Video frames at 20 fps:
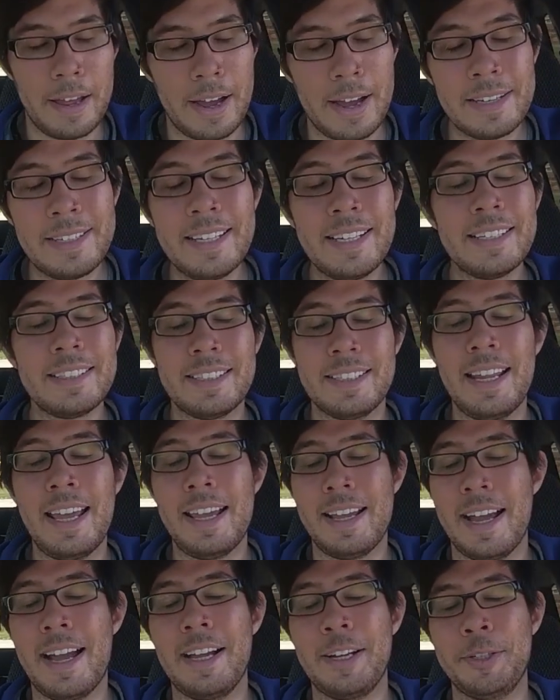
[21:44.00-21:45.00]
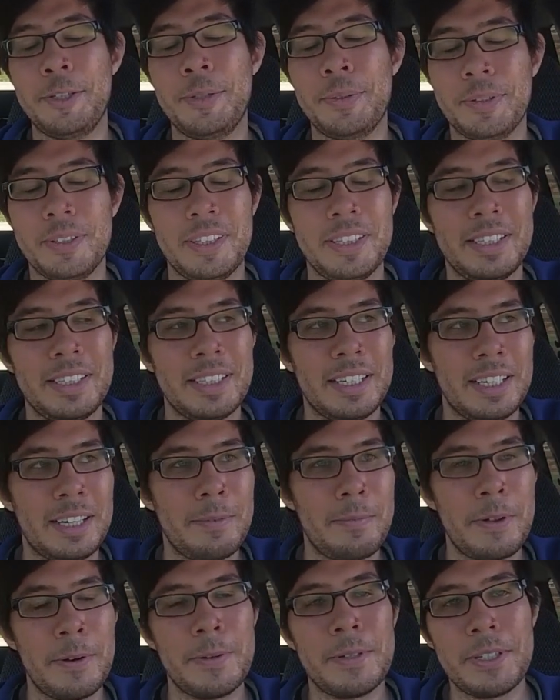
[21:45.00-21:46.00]
I did it today, actually.
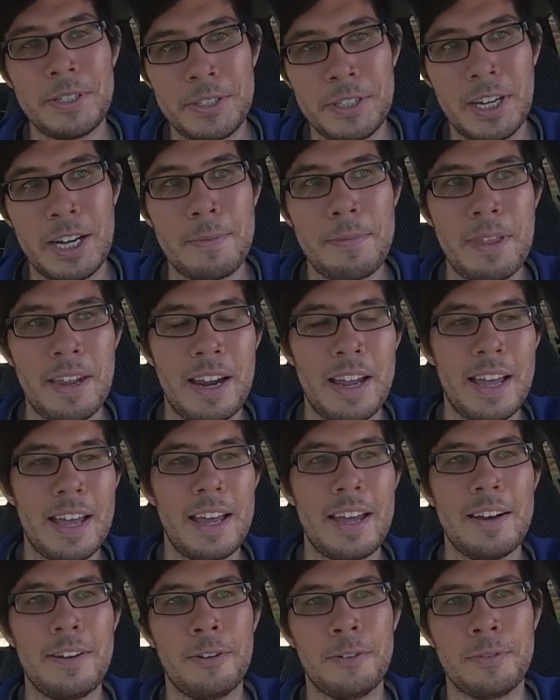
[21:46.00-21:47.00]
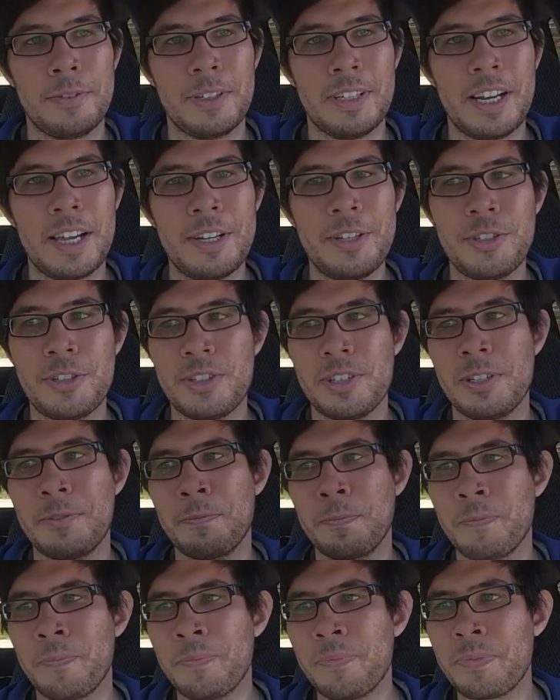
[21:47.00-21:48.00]
There was a job that I had over in Henderson.
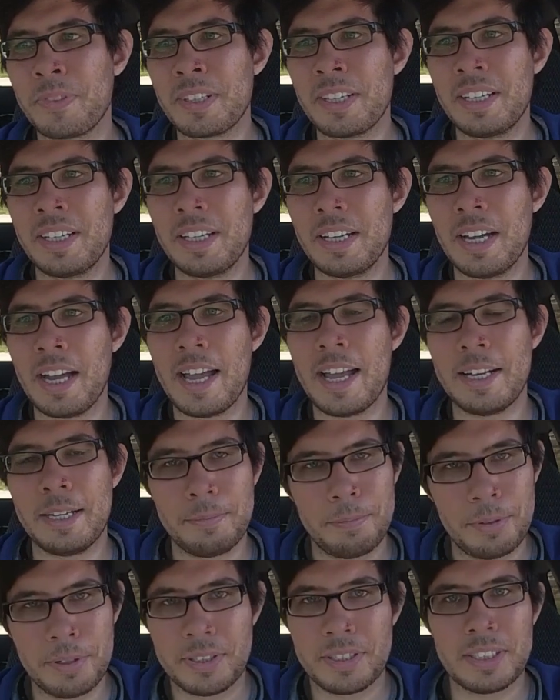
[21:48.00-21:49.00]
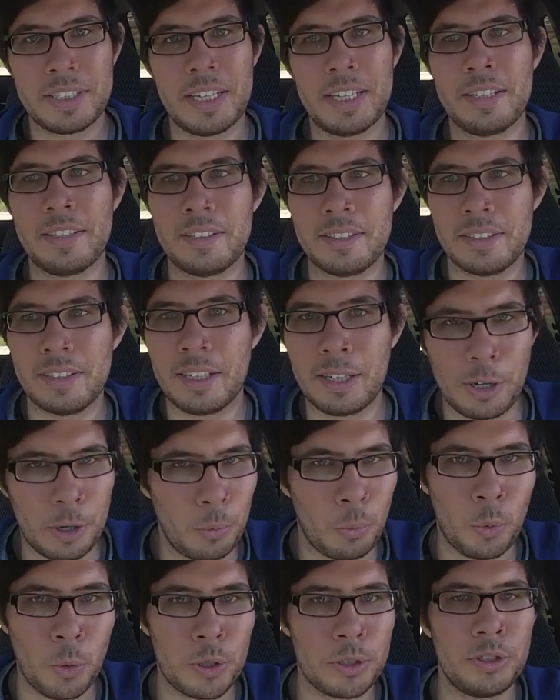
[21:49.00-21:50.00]
I had to put together a
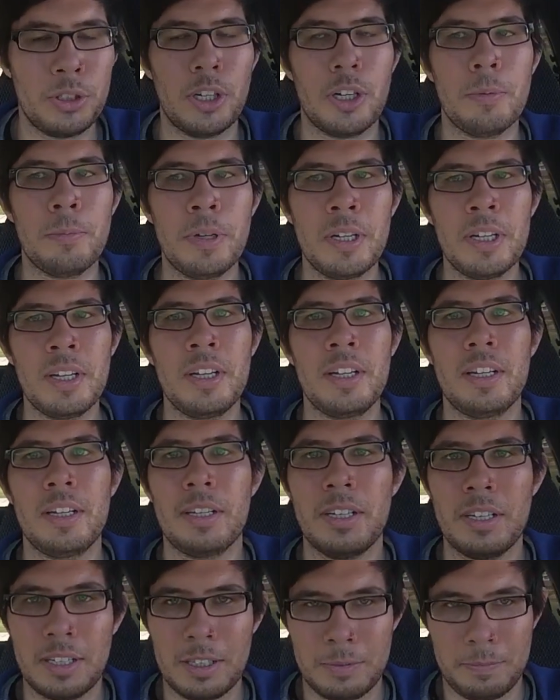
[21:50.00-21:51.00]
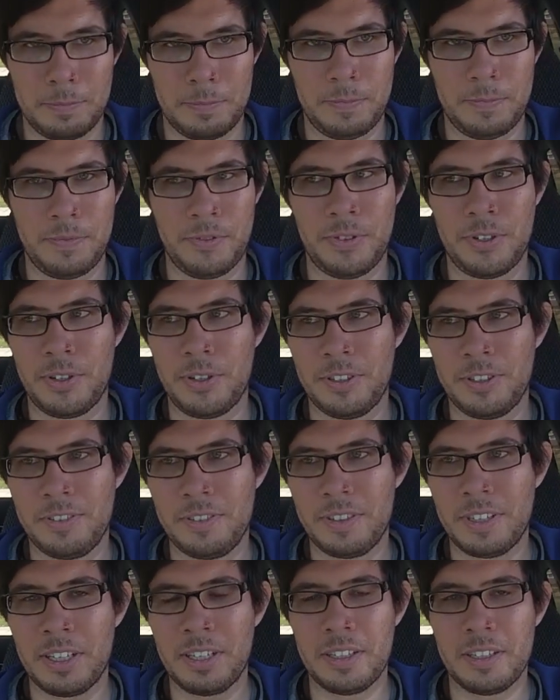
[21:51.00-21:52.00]
wardrobe for
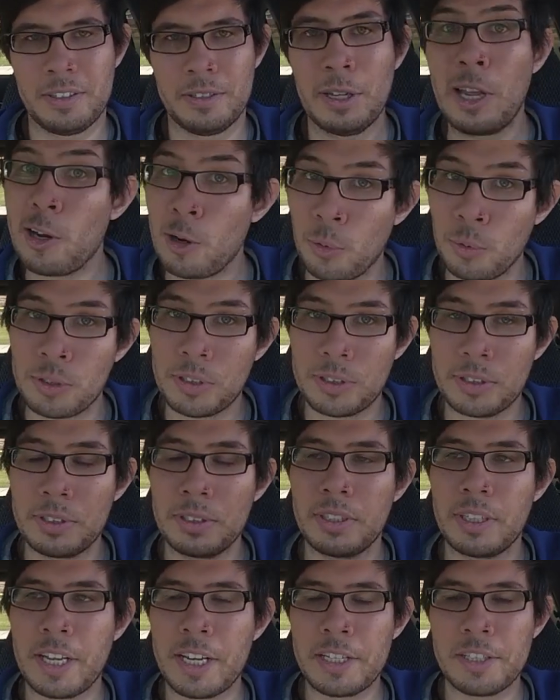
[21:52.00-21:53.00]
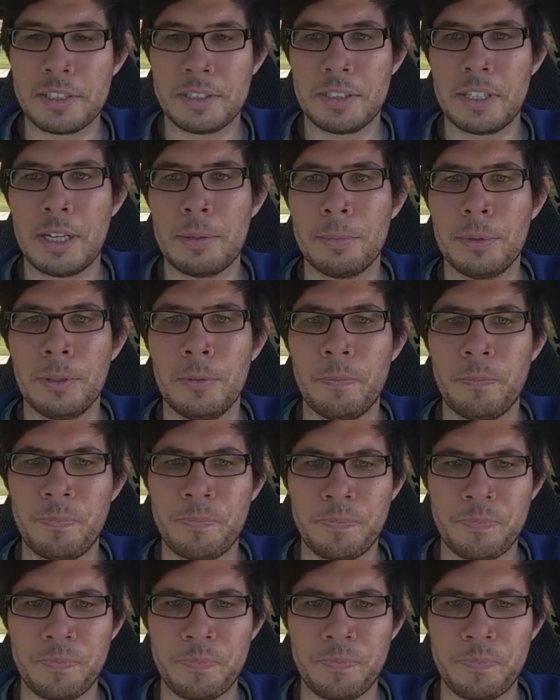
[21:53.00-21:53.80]
an older Asian couple,